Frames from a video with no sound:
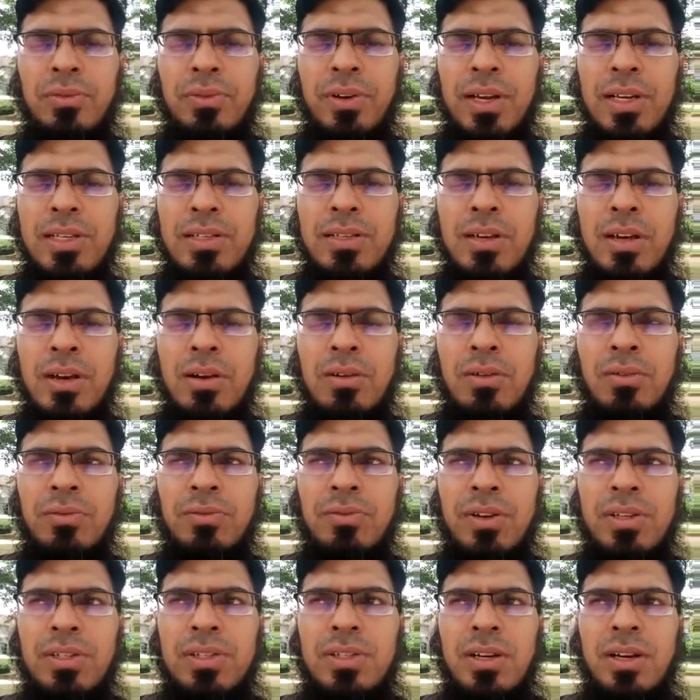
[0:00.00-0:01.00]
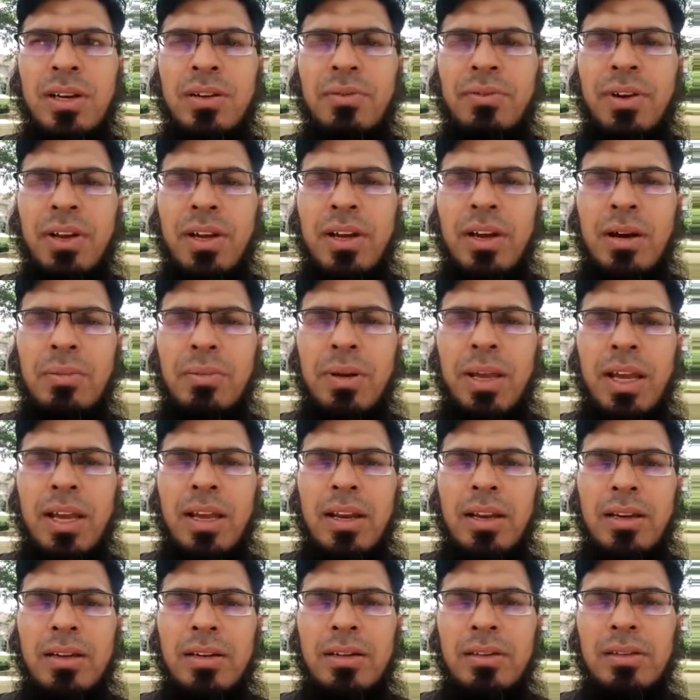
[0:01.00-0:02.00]
to face now the first delivery coming
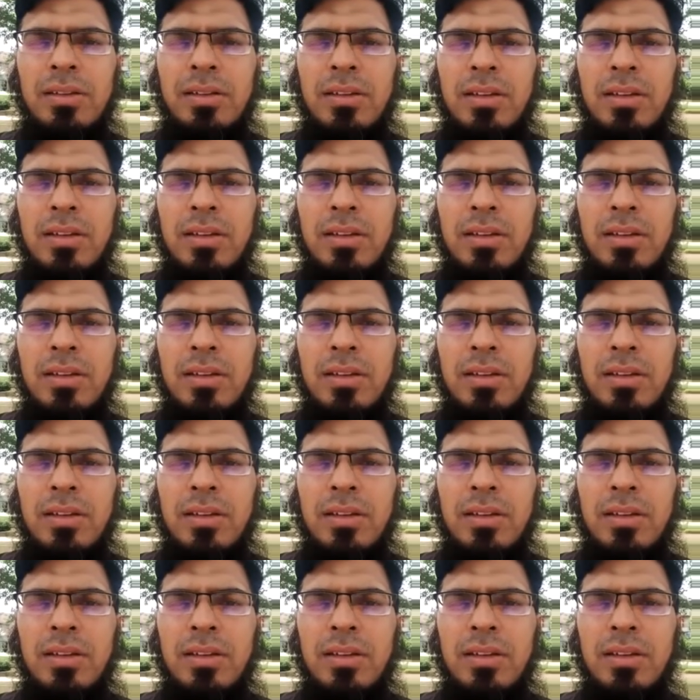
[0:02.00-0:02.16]
in.